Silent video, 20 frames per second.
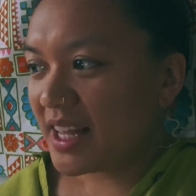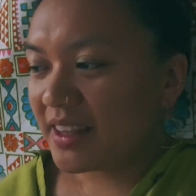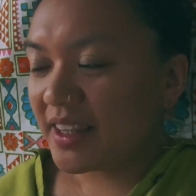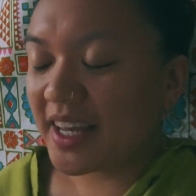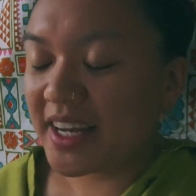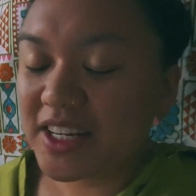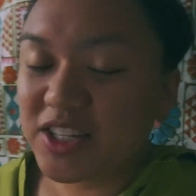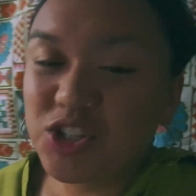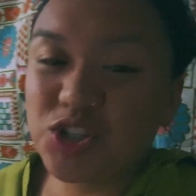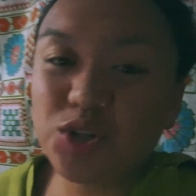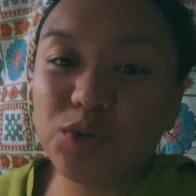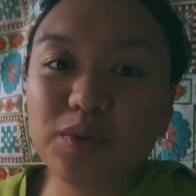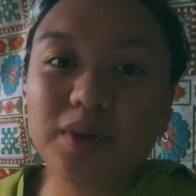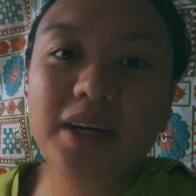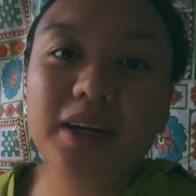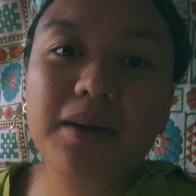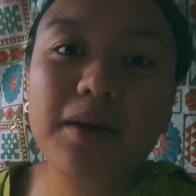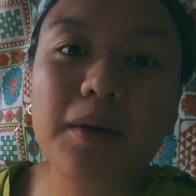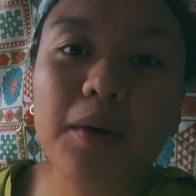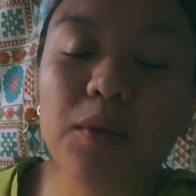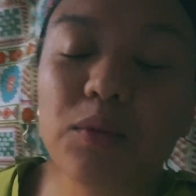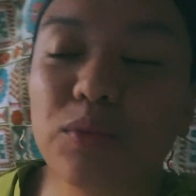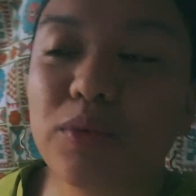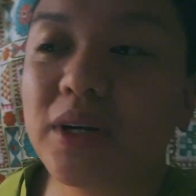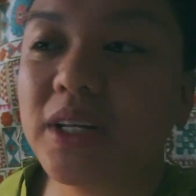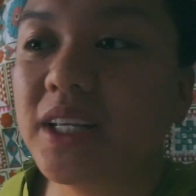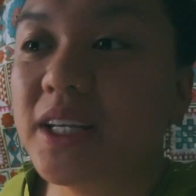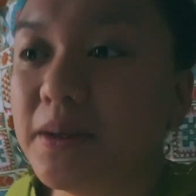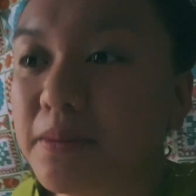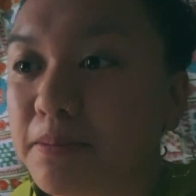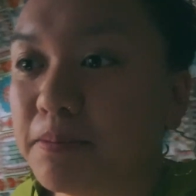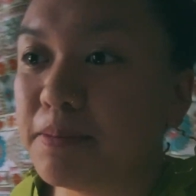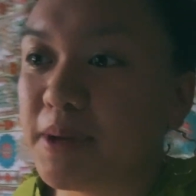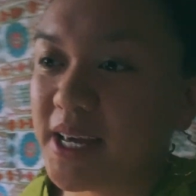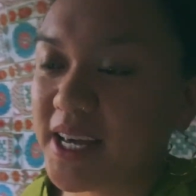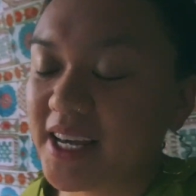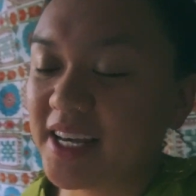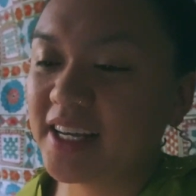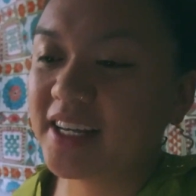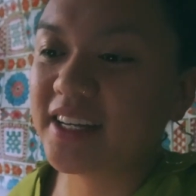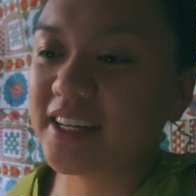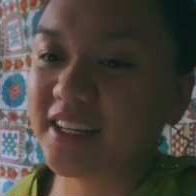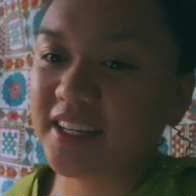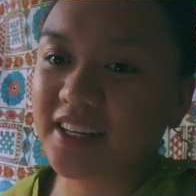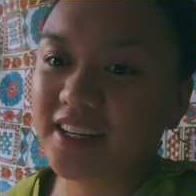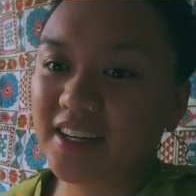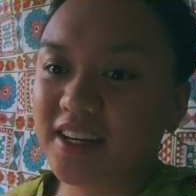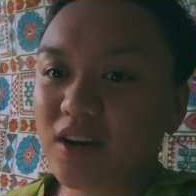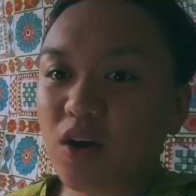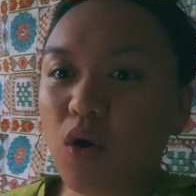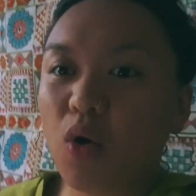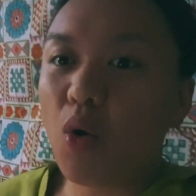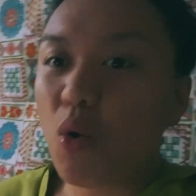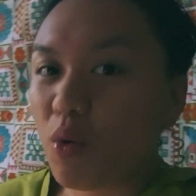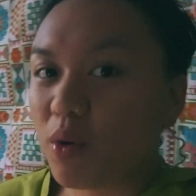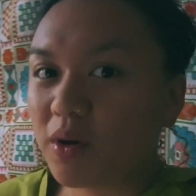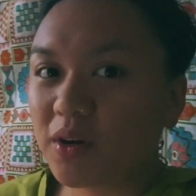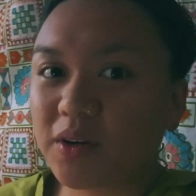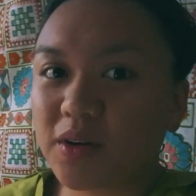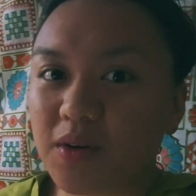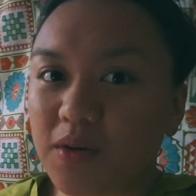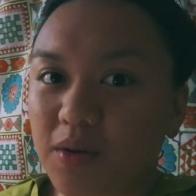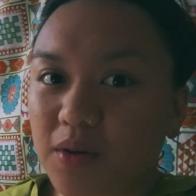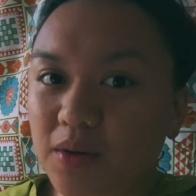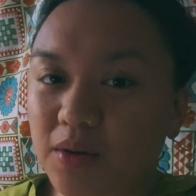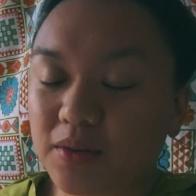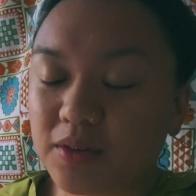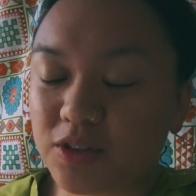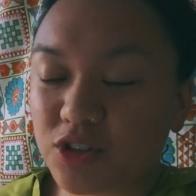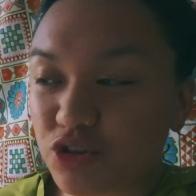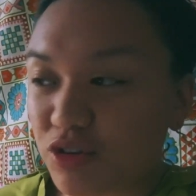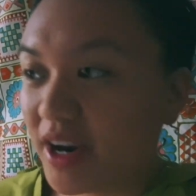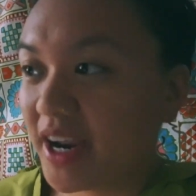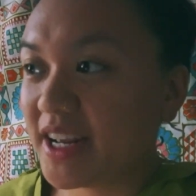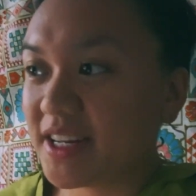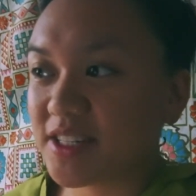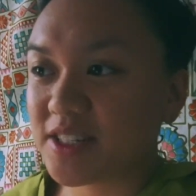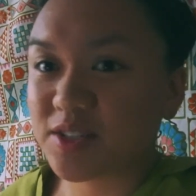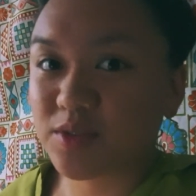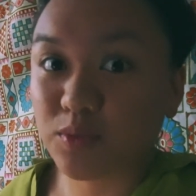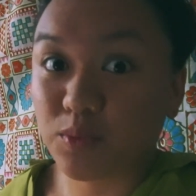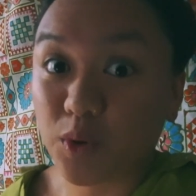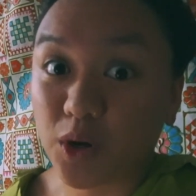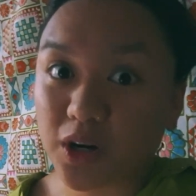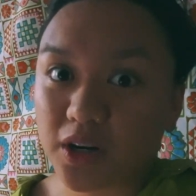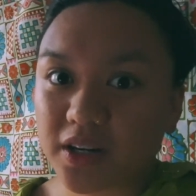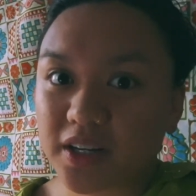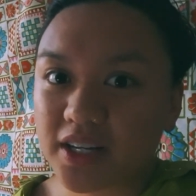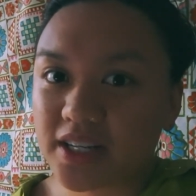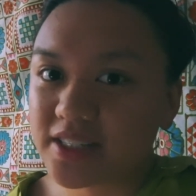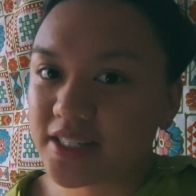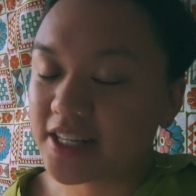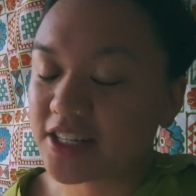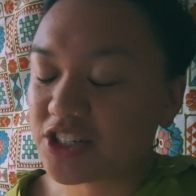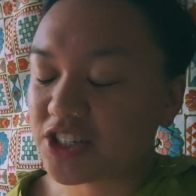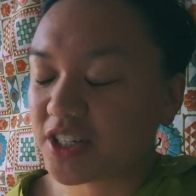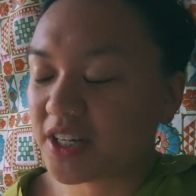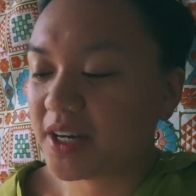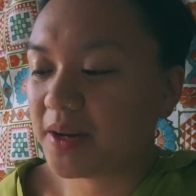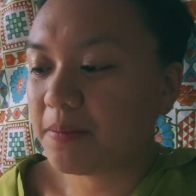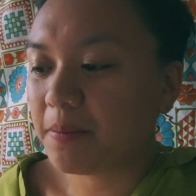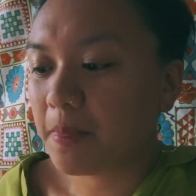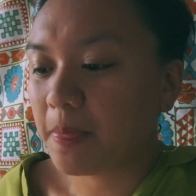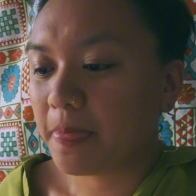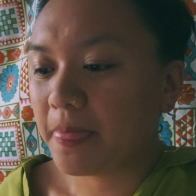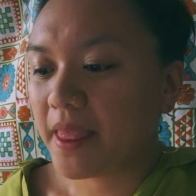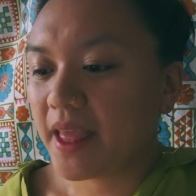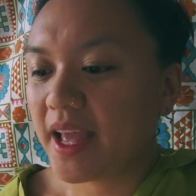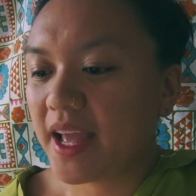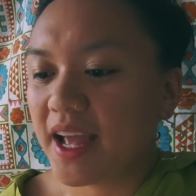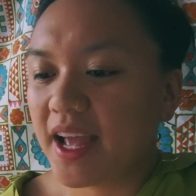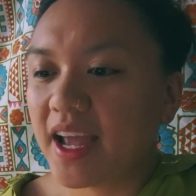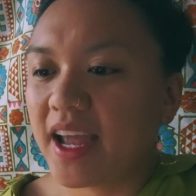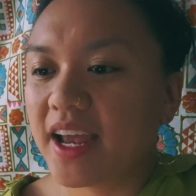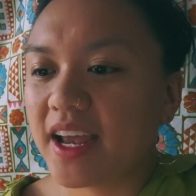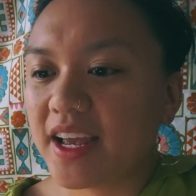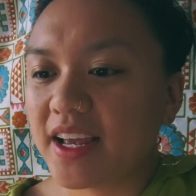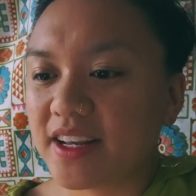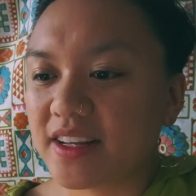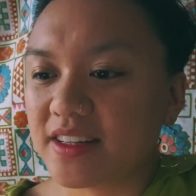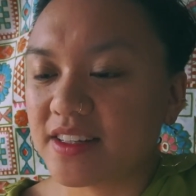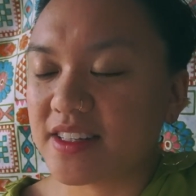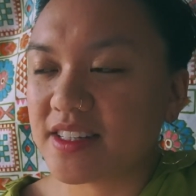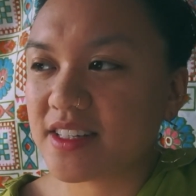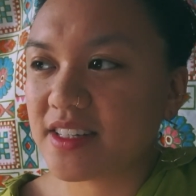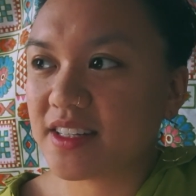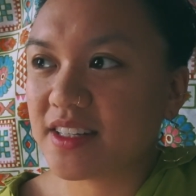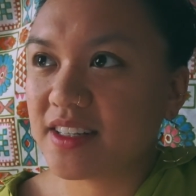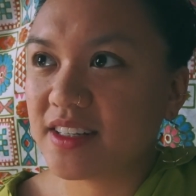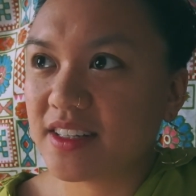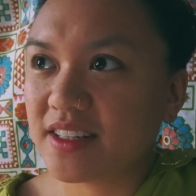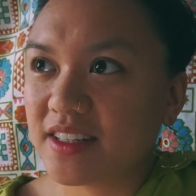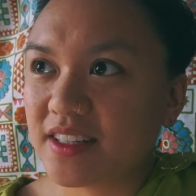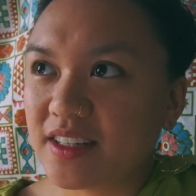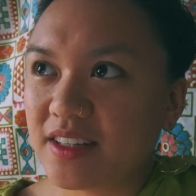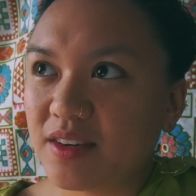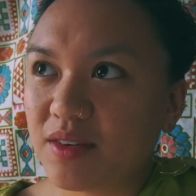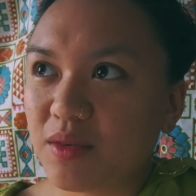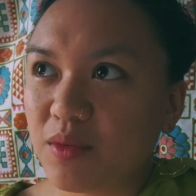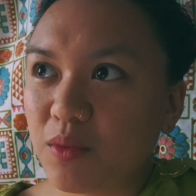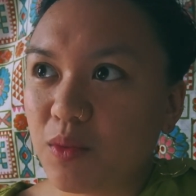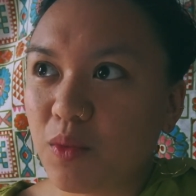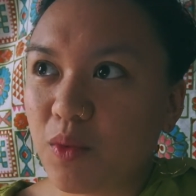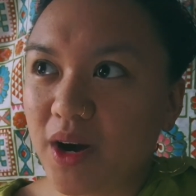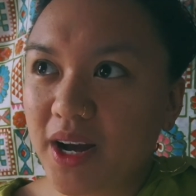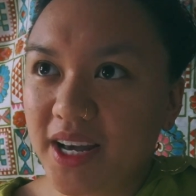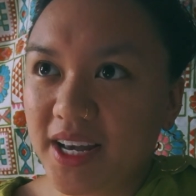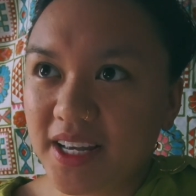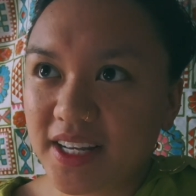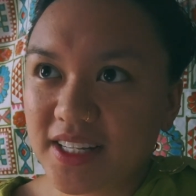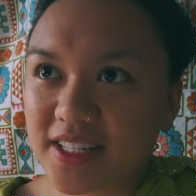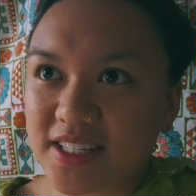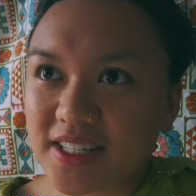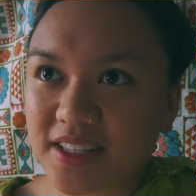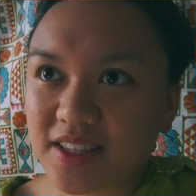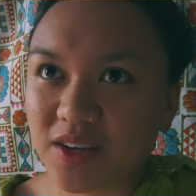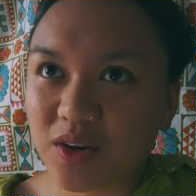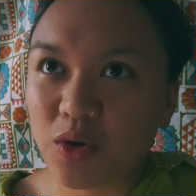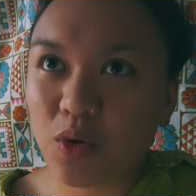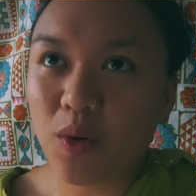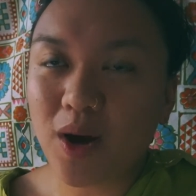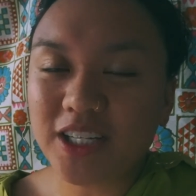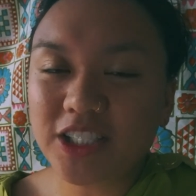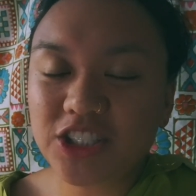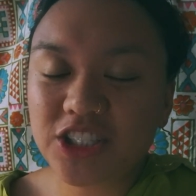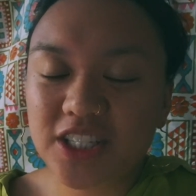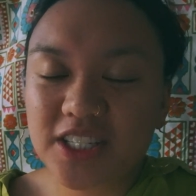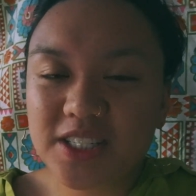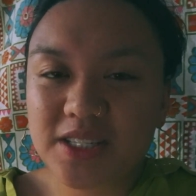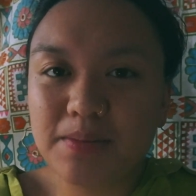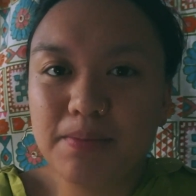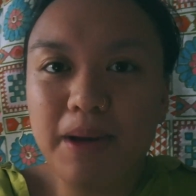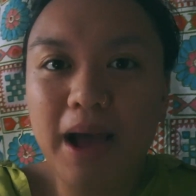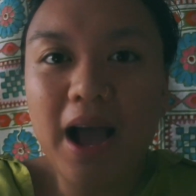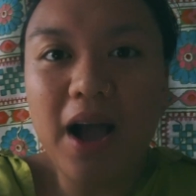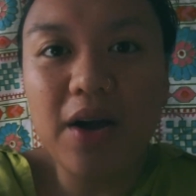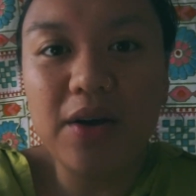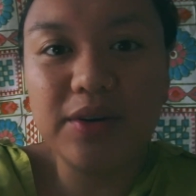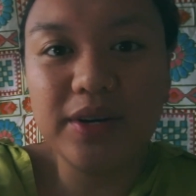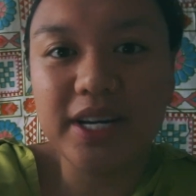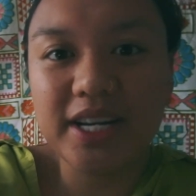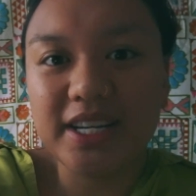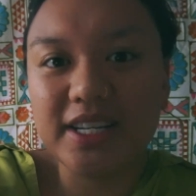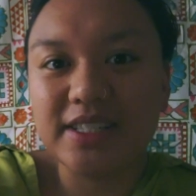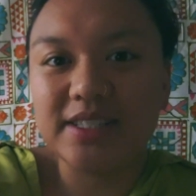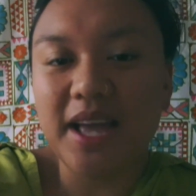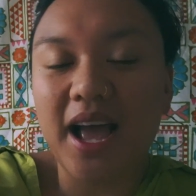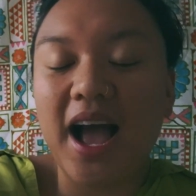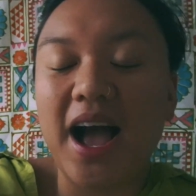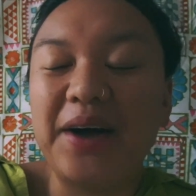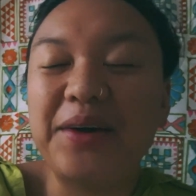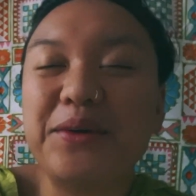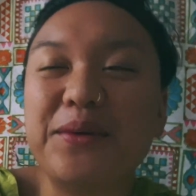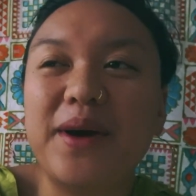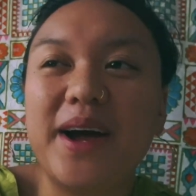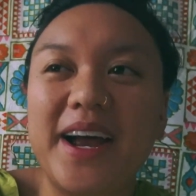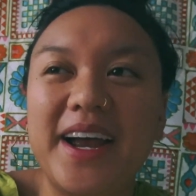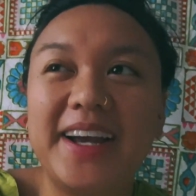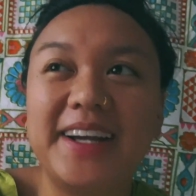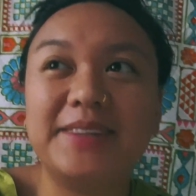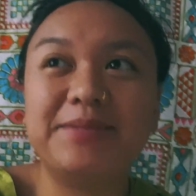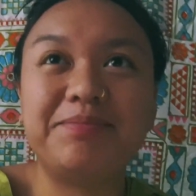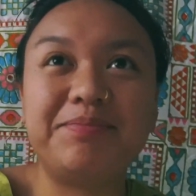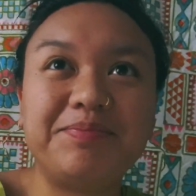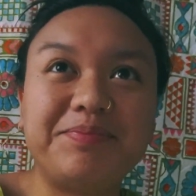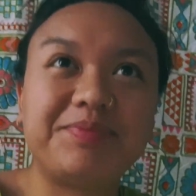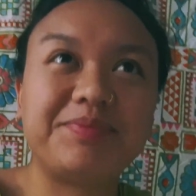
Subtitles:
like doing really big oracle trance work essentially. And what the question is about is, how do I